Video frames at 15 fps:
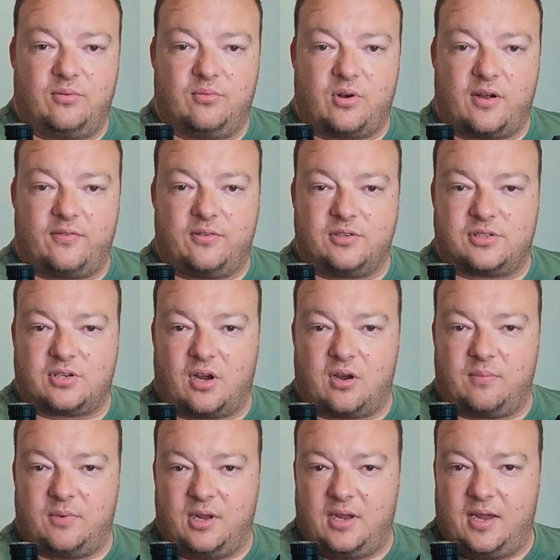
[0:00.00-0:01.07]
your rifle
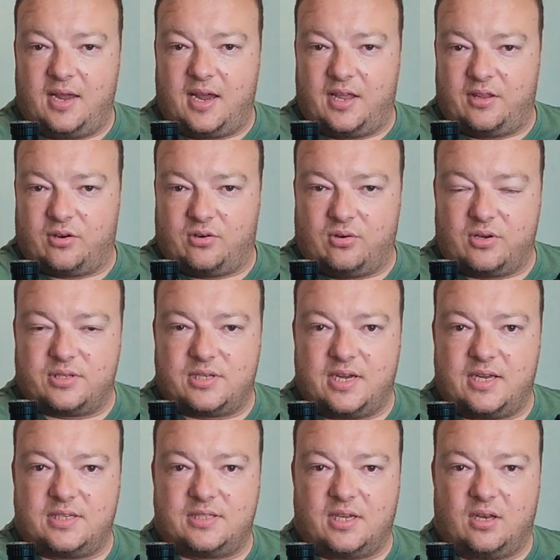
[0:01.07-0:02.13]
scope and the
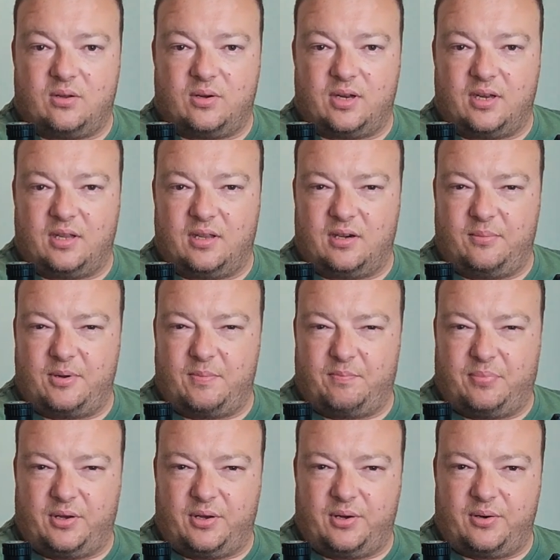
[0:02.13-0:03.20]
crosshairs are looking a little
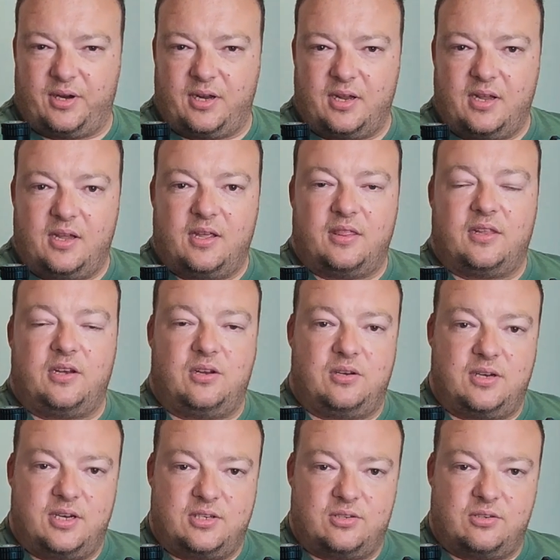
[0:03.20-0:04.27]
bit blurry, then you
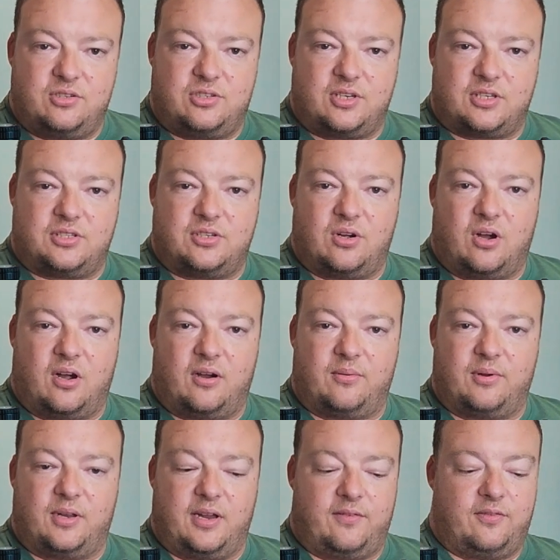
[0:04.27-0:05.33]
need to adjust your eye
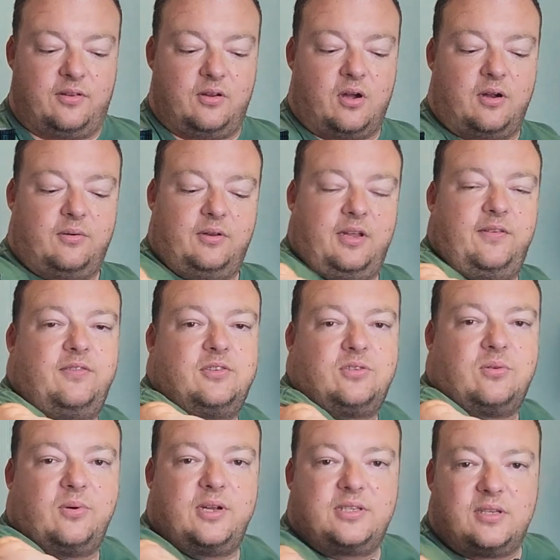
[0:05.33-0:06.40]
relief. The eye relief is
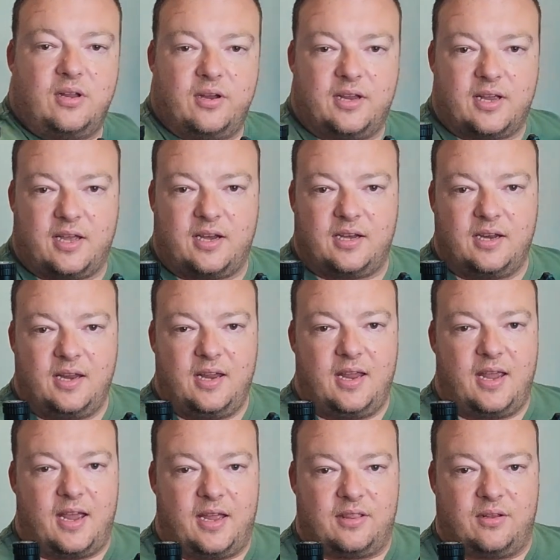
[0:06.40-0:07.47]
always located
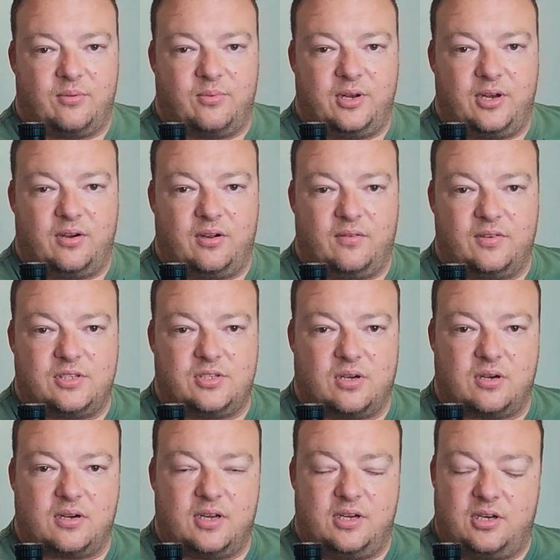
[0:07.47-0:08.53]
at the rear of the
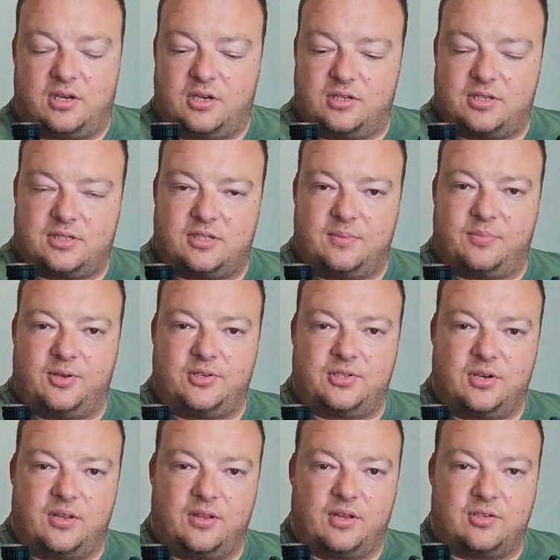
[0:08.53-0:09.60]
stock, and you can just simply
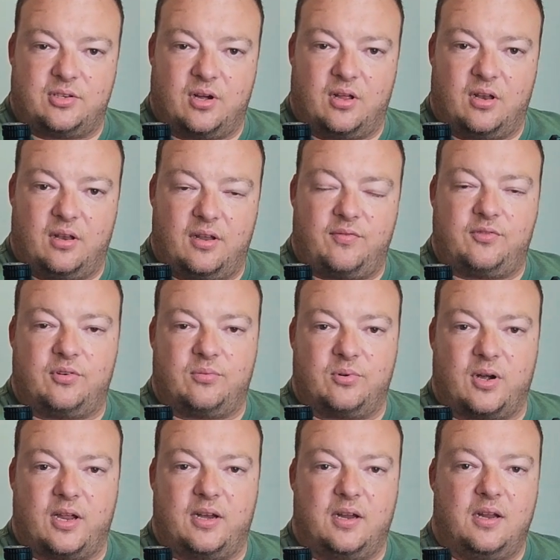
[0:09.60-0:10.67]
turn that dial left or
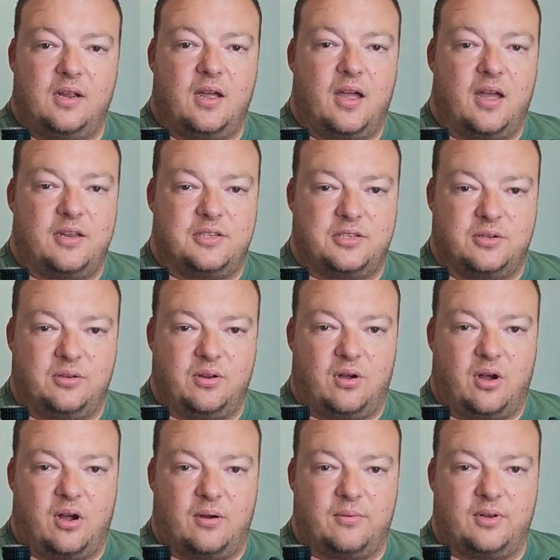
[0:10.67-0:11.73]
right until
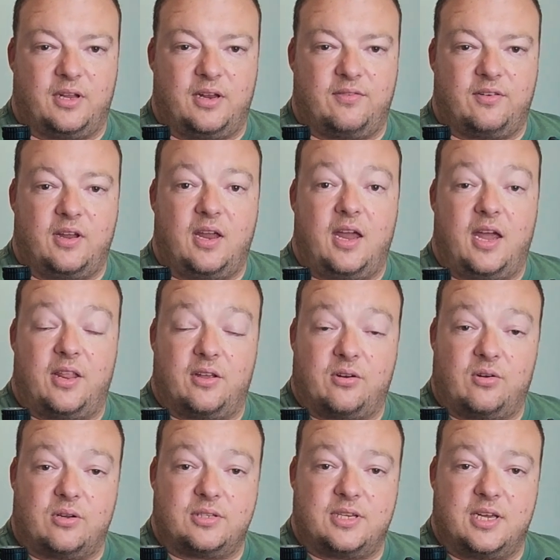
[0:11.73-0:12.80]
your eye relief and the
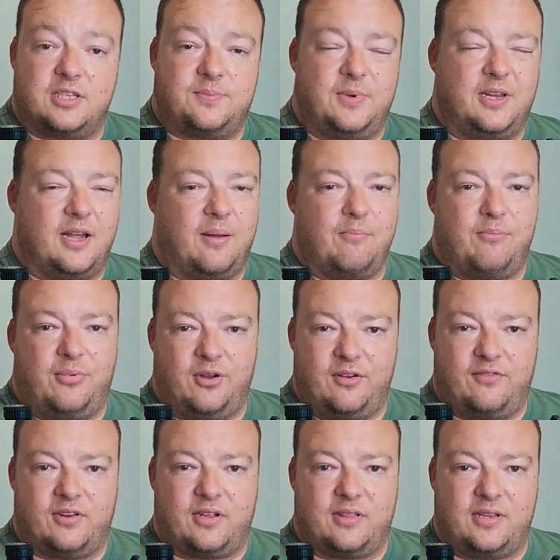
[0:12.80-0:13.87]
crosshairs become
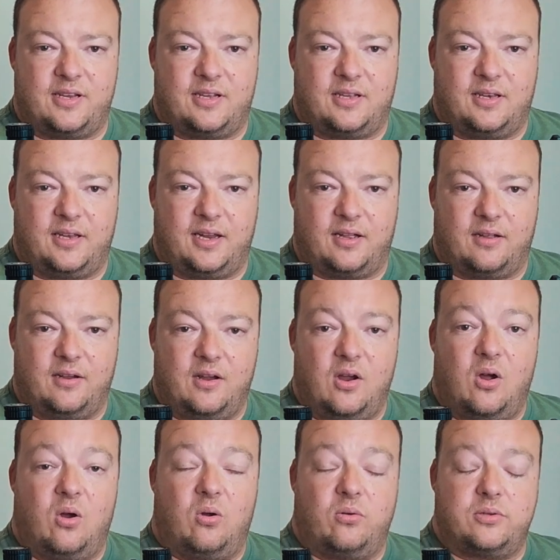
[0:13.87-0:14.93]
perfectly clear.
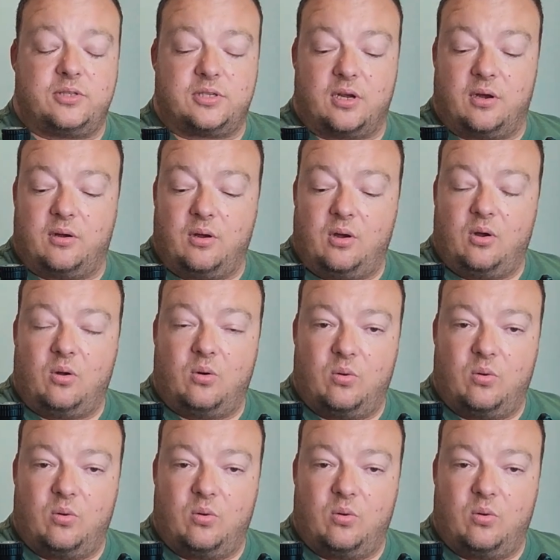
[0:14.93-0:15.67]
Also,